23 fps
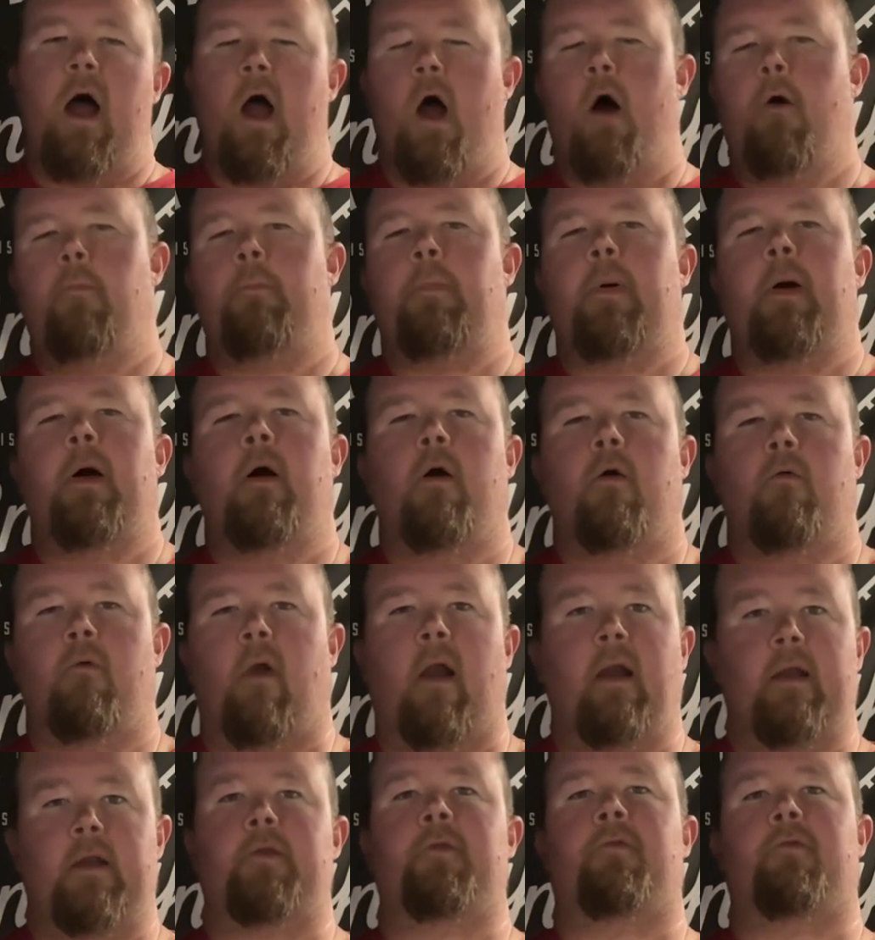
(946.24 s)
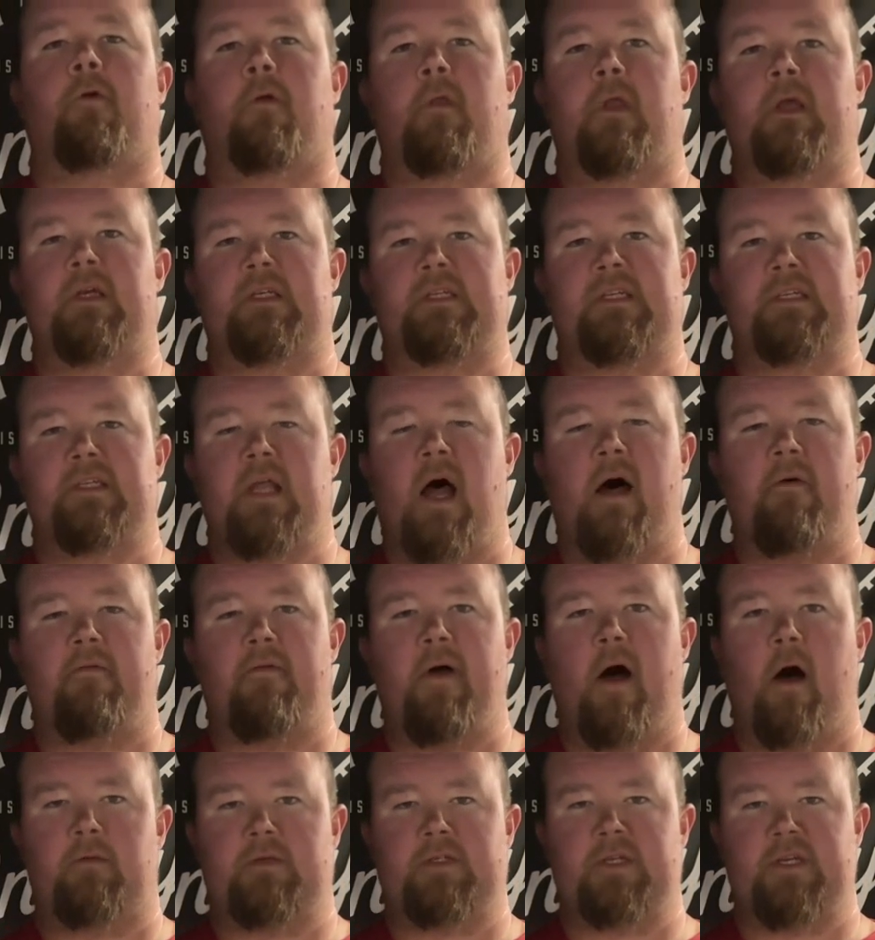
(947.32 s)
I hope running through this stuff
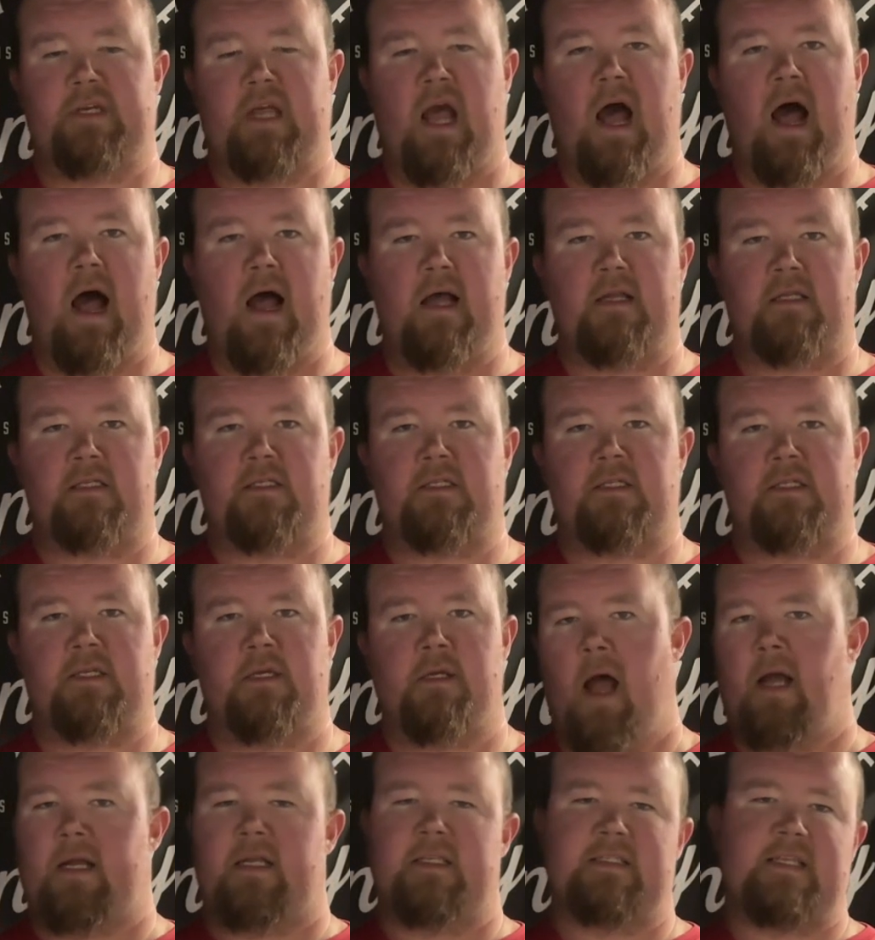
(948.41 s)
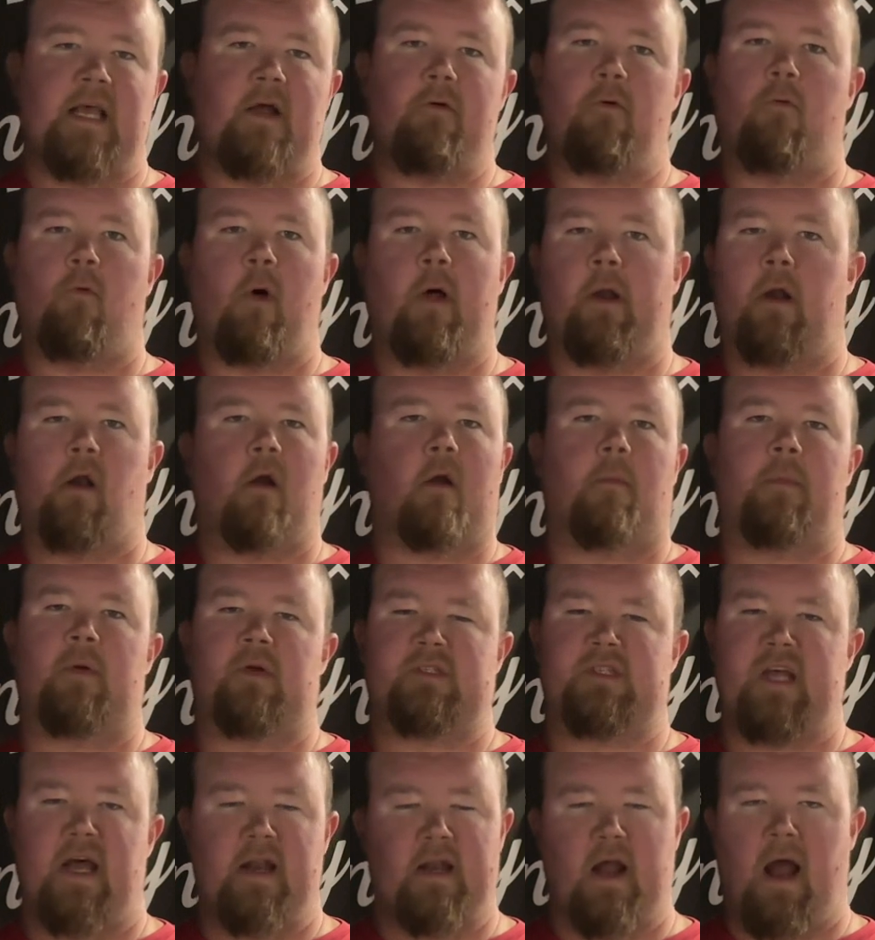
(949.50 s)
helps you guys. I can say with
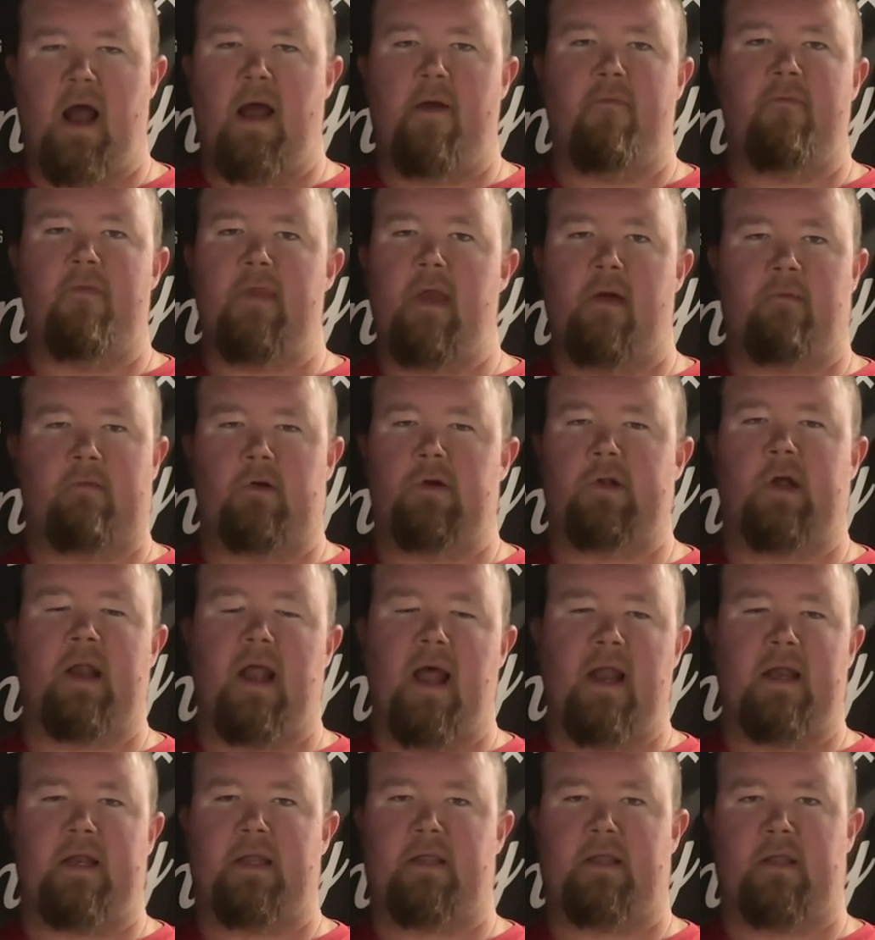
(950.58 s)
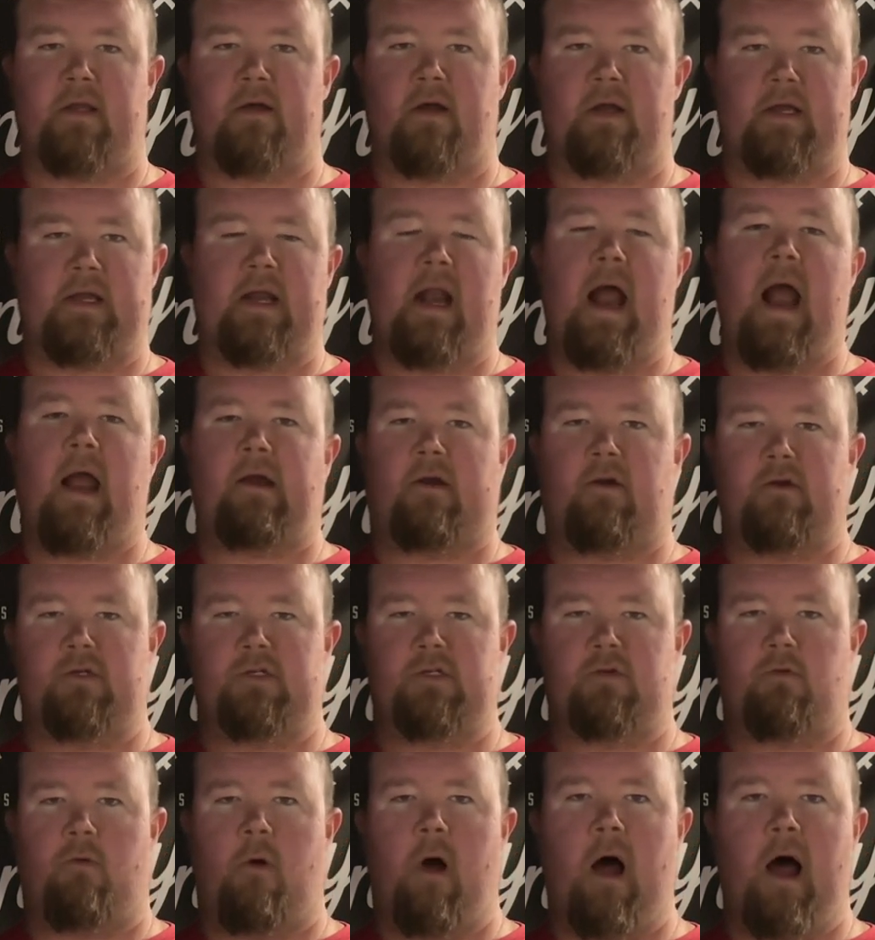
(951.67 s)
100% I have never done anything like an anchor
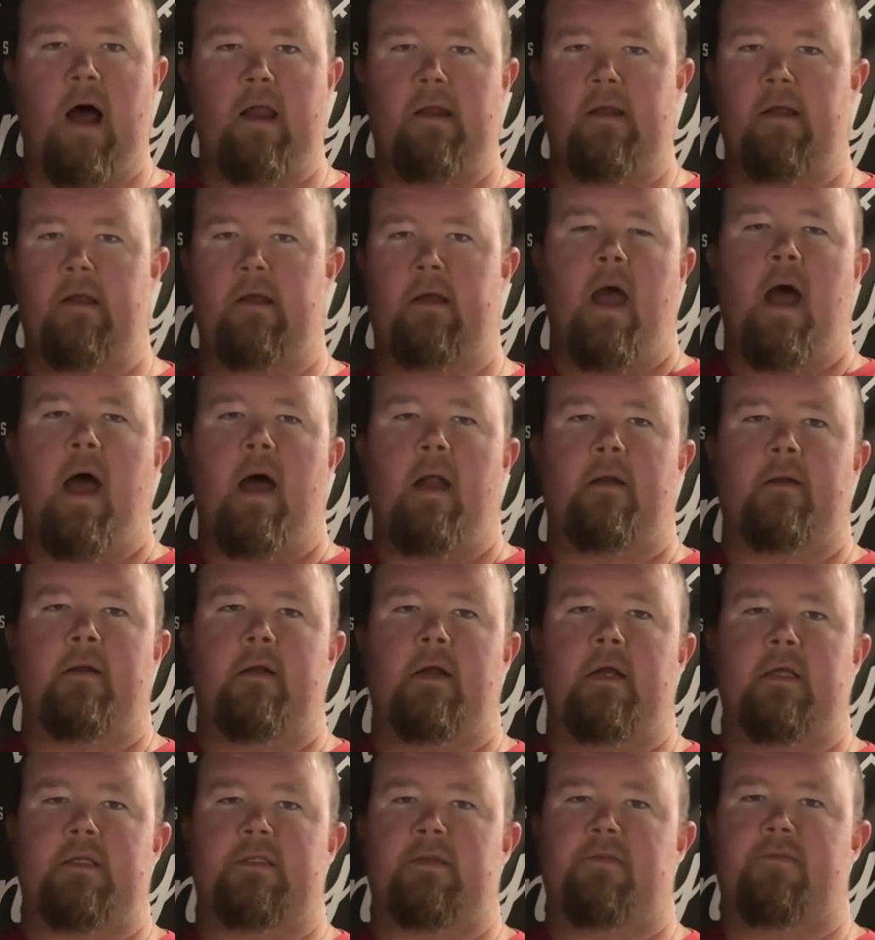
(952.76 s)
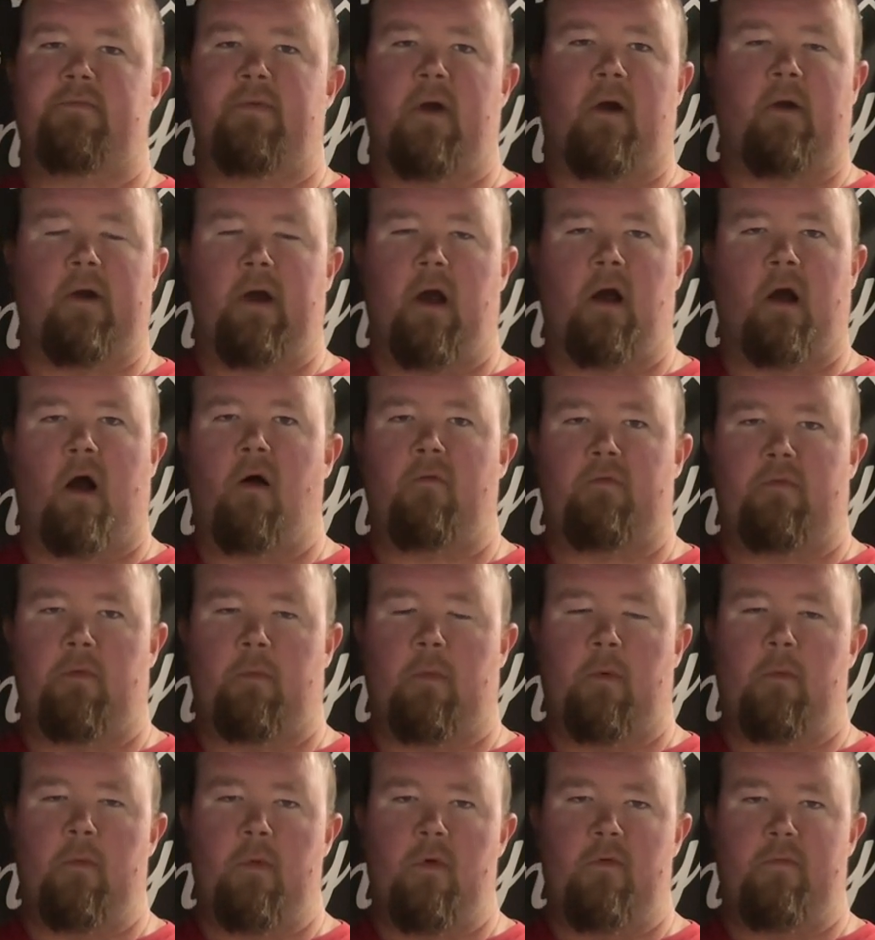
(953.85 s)
squat, and it's a very
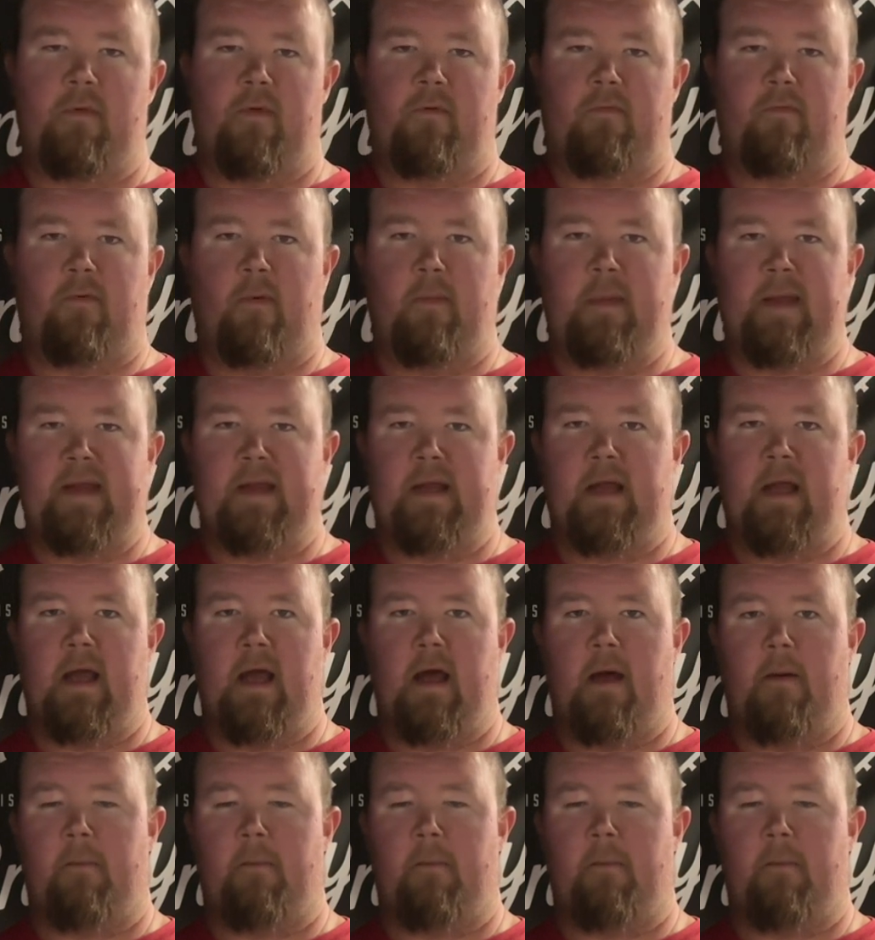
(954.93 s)
uncomfortable movement for me.